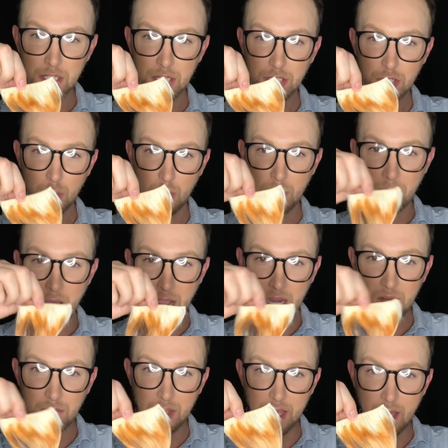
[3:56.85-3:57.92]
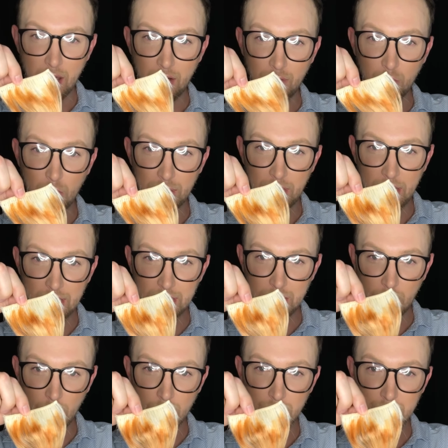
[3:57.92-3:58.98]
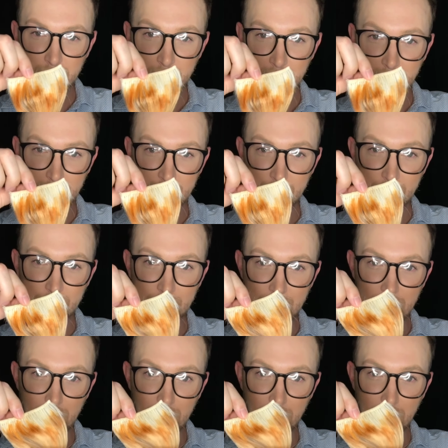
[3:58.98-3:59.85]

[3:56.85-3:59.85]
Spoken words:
to remind me of what that 06cc